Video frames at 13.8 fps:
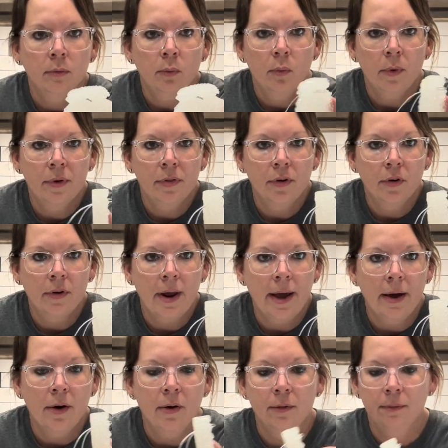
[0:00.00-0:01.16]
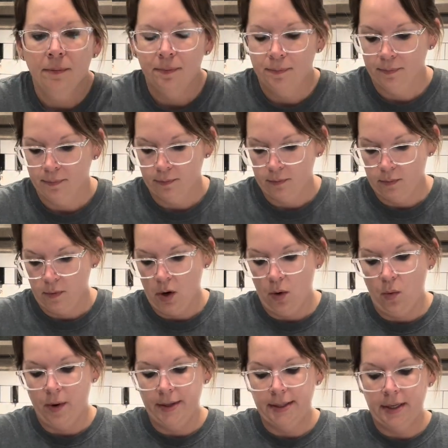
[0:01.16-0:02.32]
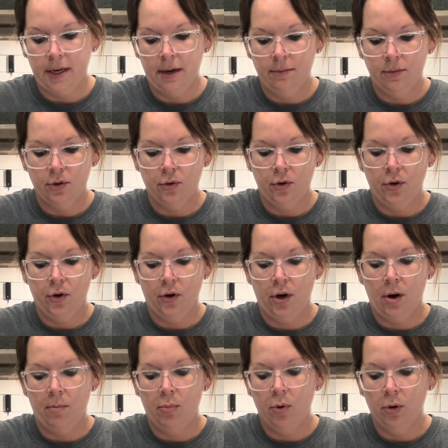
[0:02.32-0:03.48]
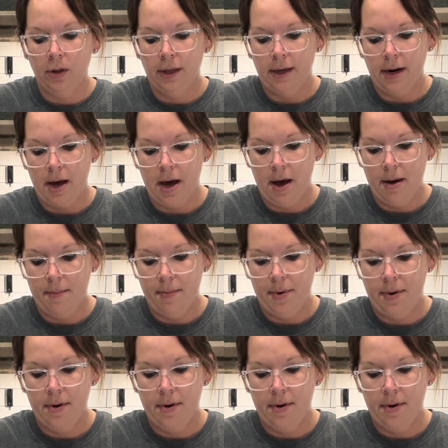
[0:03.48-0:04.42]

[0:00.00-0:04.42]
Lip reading: with your nail. And once it comes through, you're going to pull it up,